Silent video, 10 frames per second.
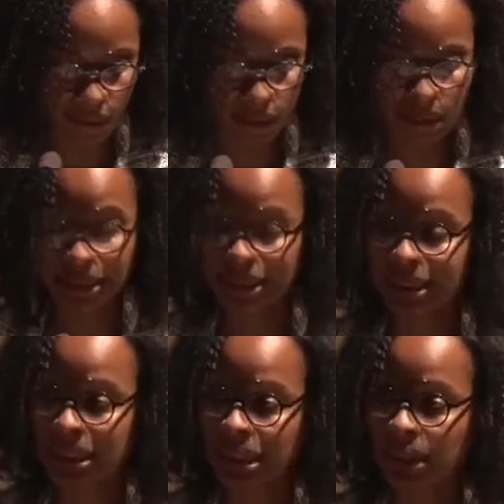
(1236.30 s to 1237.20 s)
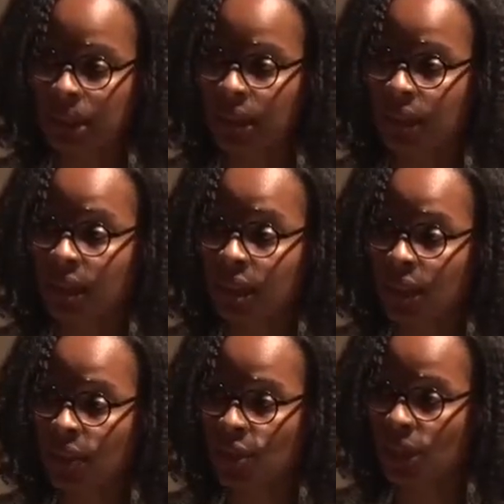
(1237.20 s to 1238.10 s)
like the sea
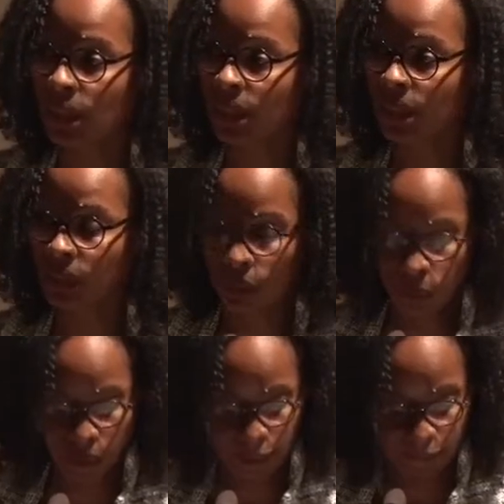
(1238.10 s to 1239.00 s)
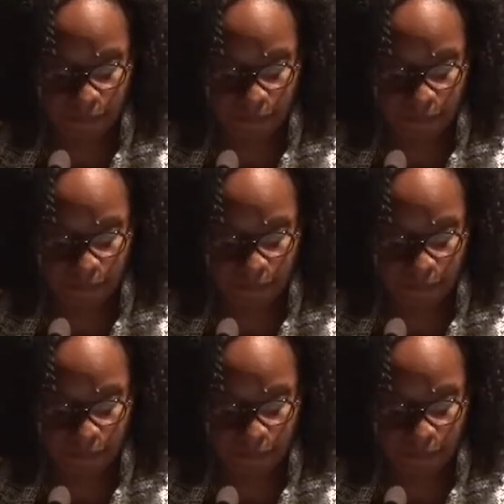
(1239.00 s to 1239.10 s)
inching away.